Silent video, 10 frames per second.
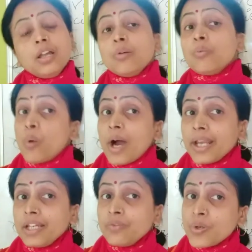
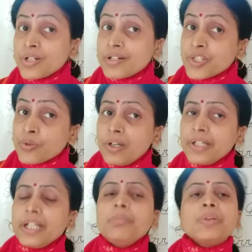Why water is
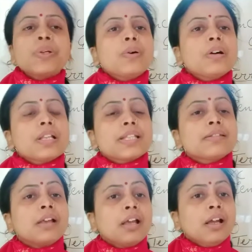salty?
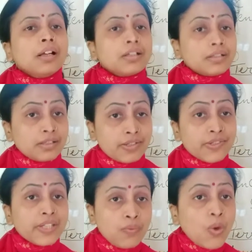Because the
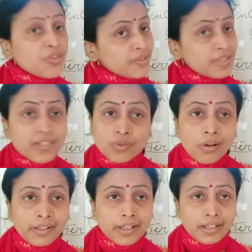sea water is
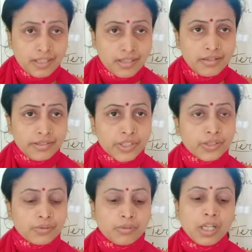salty, isn't it
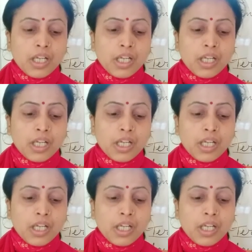though?